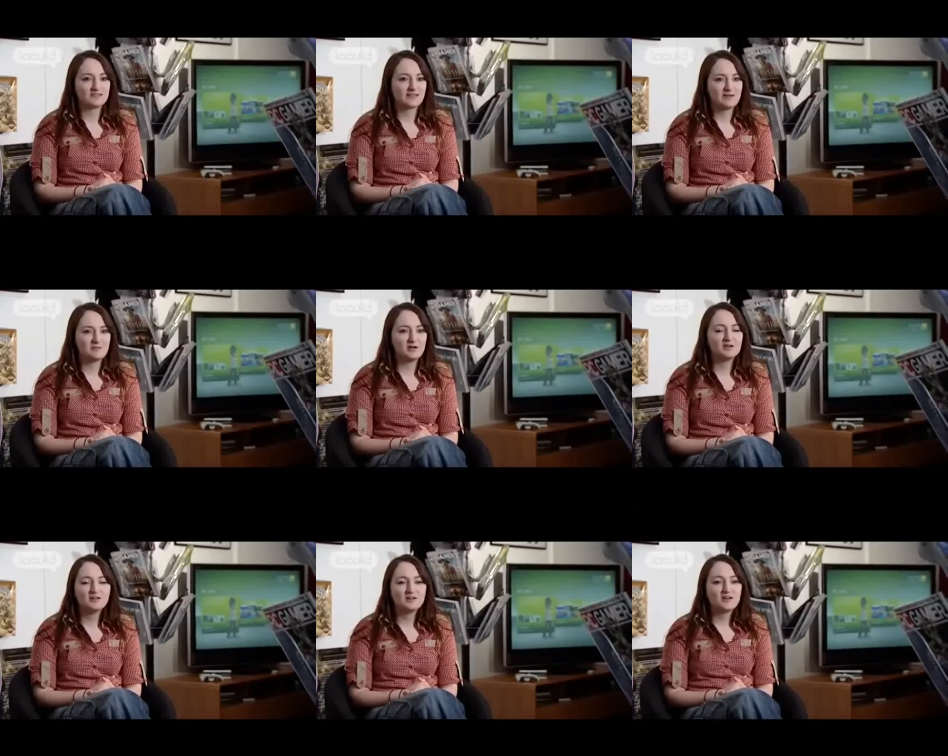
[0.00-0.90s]
as a gamer,
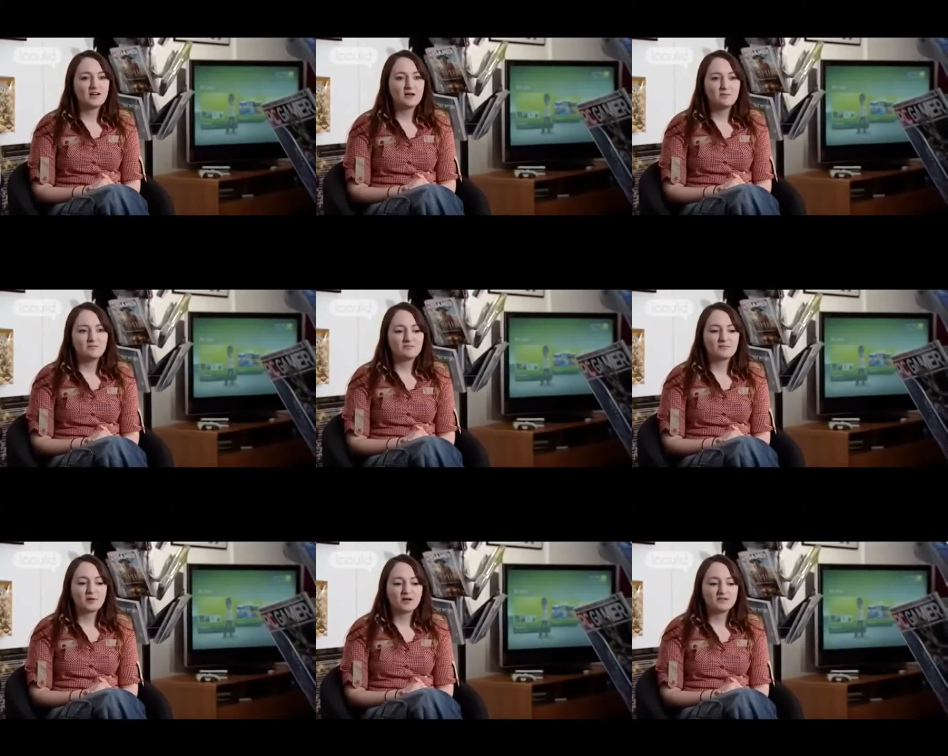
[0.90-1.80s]
um,
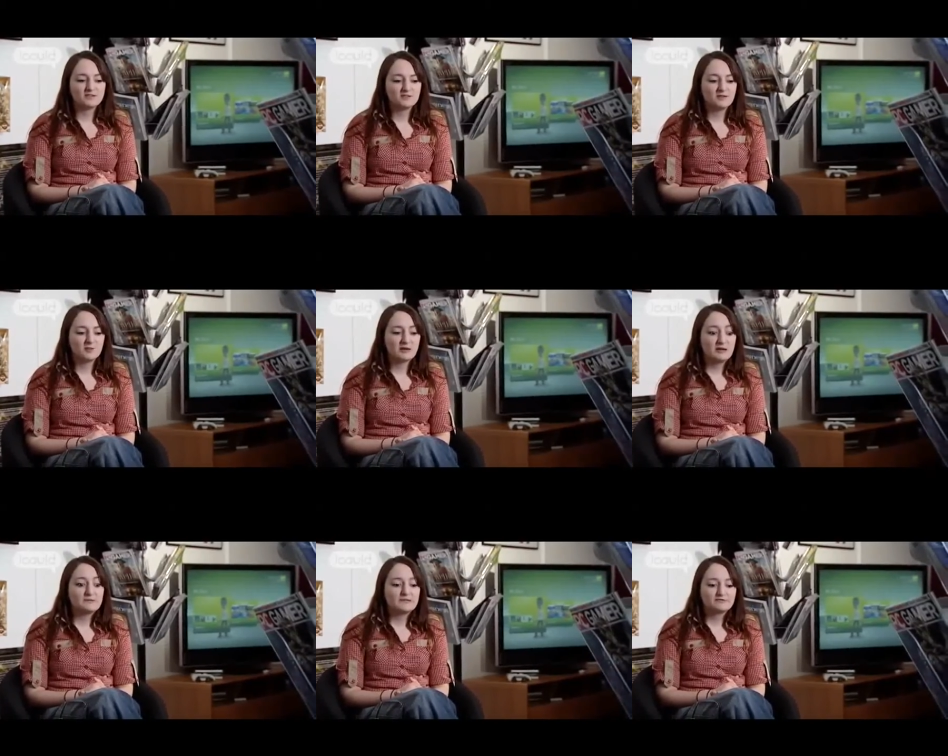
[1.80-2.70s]
but I do. I
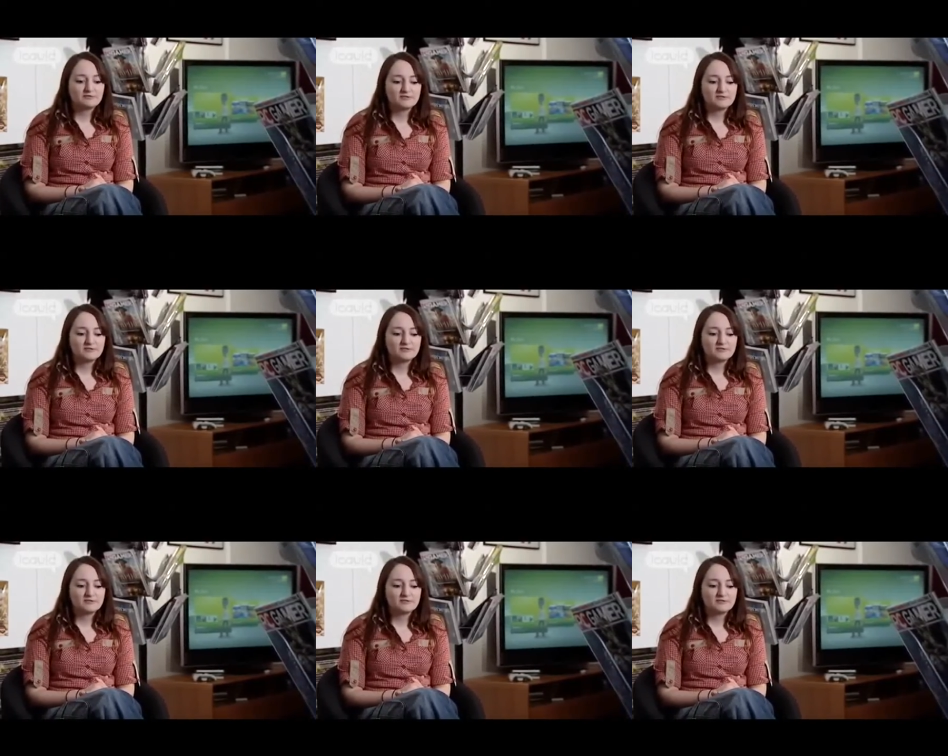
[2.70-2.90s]
play a bit of